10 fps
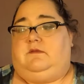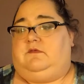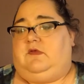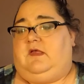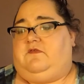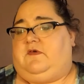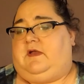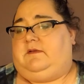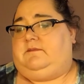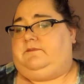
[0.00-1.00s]
So that's
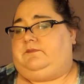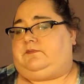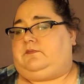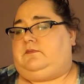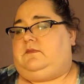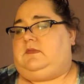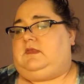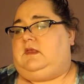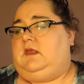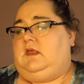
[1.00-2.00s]
fine.
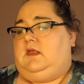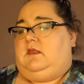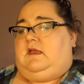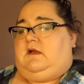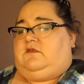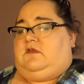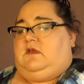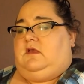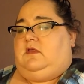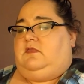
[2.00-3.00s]
There's
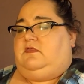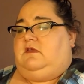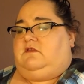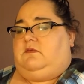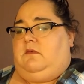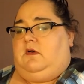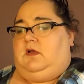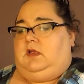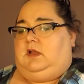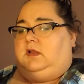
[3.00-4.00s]
this
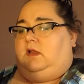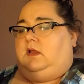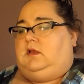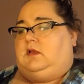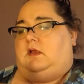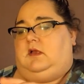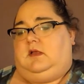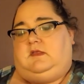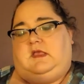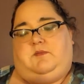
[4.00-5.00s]
one,
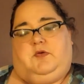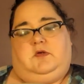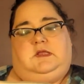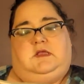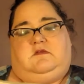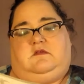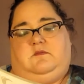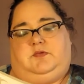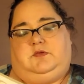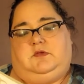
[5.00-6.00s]
the Purvis
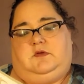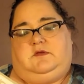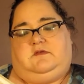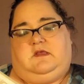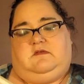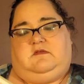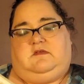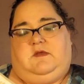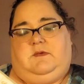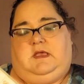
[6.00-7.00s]
Blue Lotus and
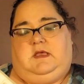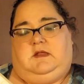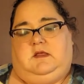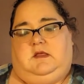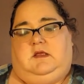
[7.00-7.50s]
Seaweed.